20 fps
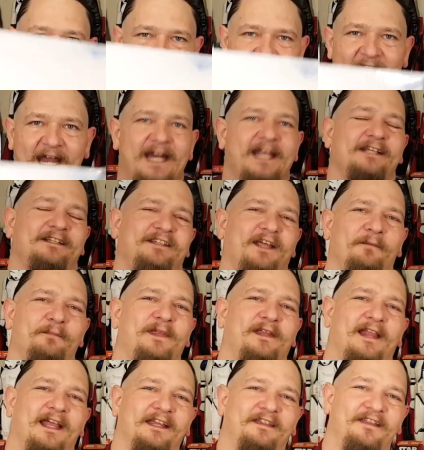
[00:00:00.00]
getting
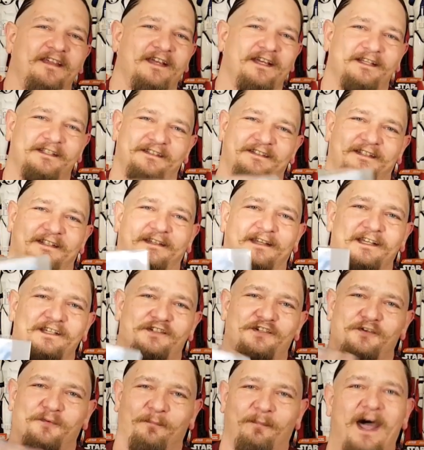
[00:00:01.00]
something like this,
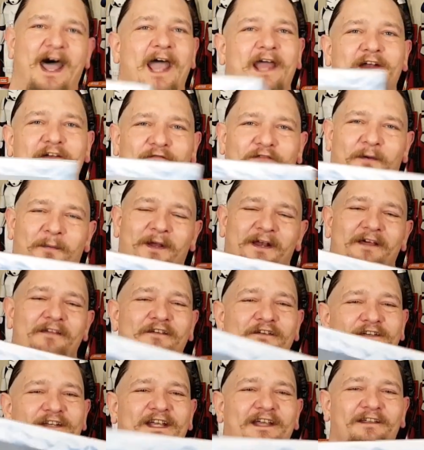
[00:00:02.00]
unless you're buying it from
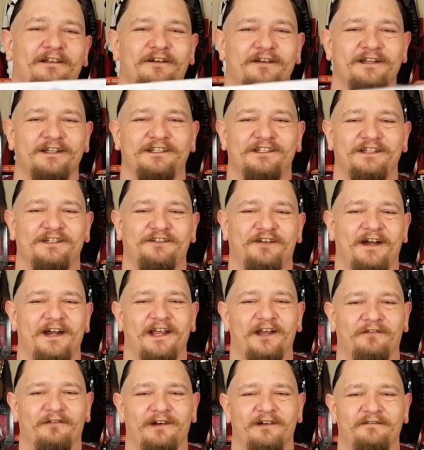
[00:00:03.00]
another dealer that's just trying
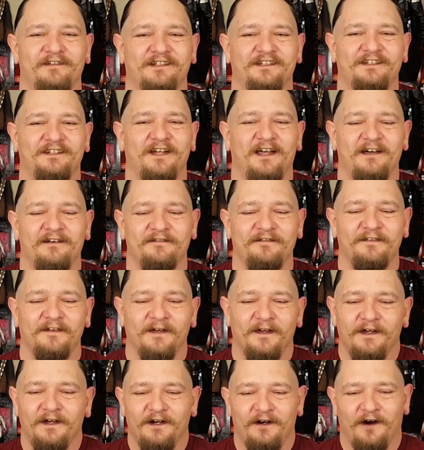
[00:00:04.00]
to get rid of his stuff,
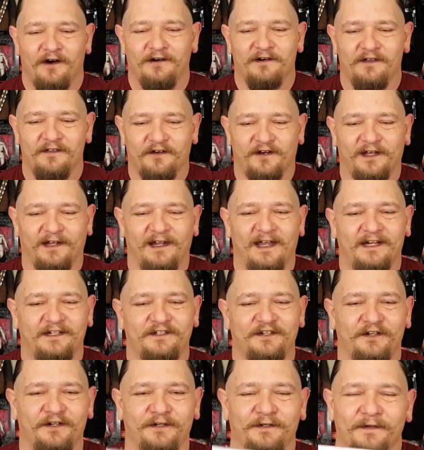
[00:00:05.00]
or another
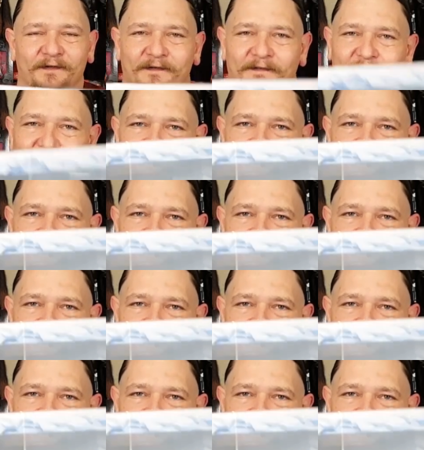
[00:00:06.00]
collector,